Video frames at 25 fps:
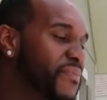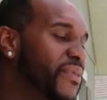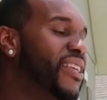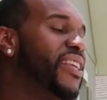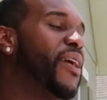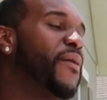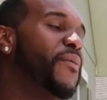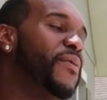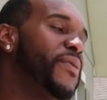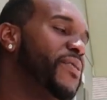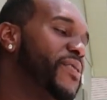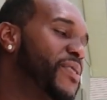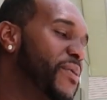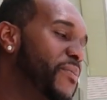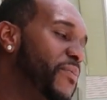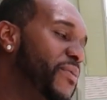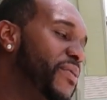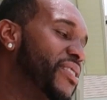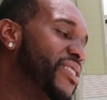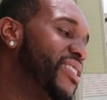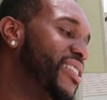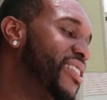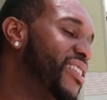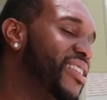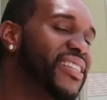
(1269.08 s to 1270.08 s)
Yeah, we'll do some
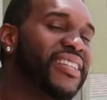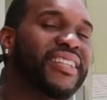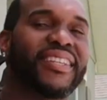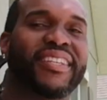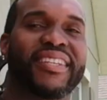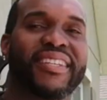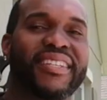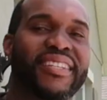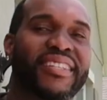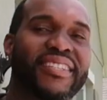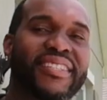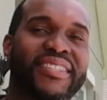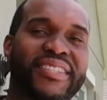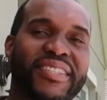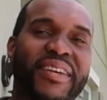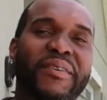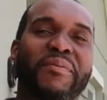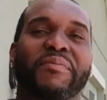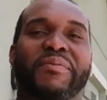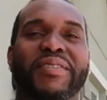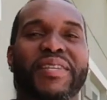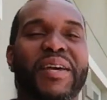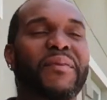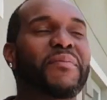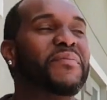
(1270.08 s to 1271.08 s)
wheels on
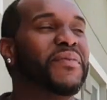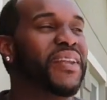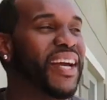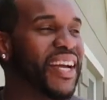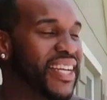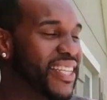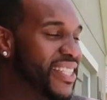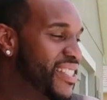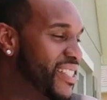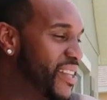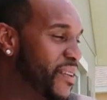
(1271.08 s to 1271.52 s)
it. Something nice.